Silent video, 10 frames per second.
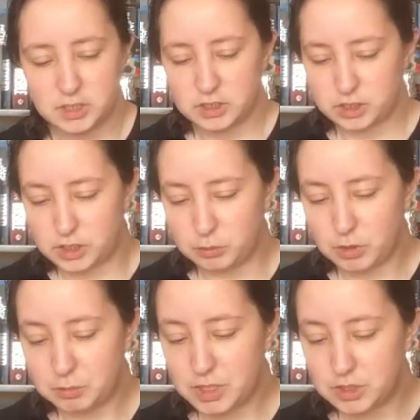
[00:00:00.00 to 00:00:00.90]
she
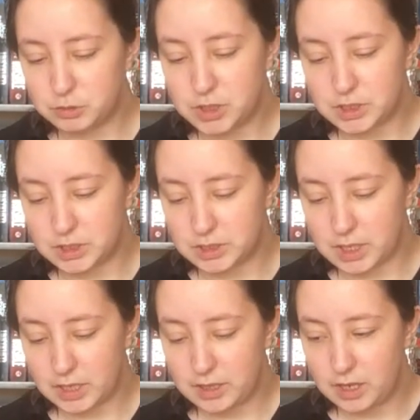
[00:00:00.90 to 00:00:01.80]
wanted me to read this,
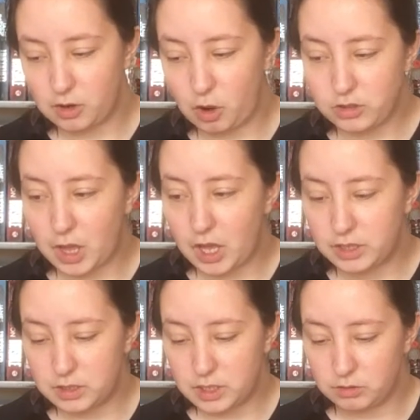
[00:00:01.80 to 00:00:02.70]
and then I got the
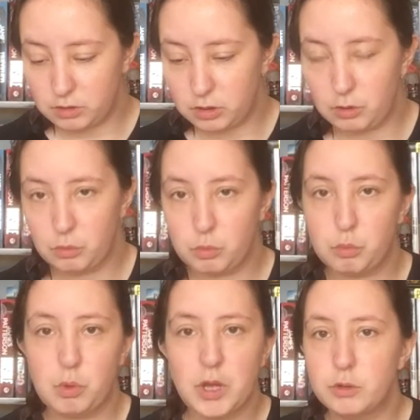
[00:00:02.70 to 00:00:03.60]
idea, so
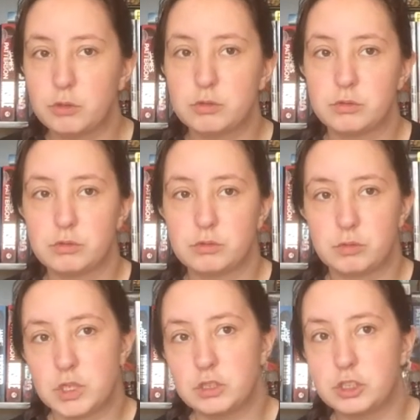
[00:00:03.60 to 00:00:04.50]
why
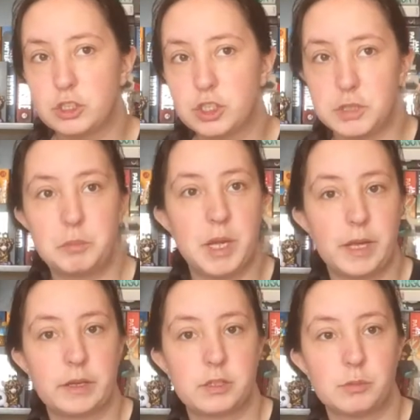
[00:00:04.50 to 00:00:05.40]
doesn't she
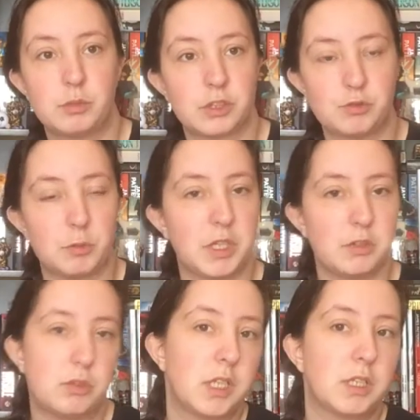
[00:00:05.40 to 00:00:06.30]
pick some books for me to
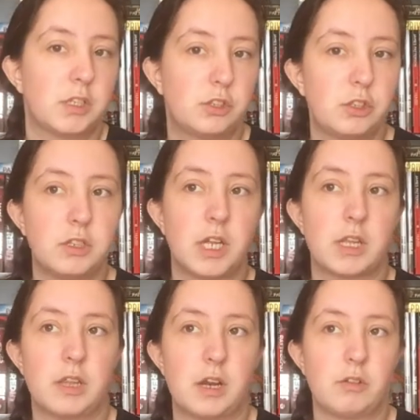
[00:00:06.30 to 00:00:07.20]
read in June? And
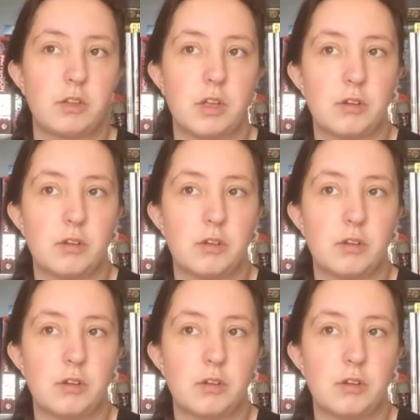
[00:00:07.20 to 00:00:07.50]
then I was like,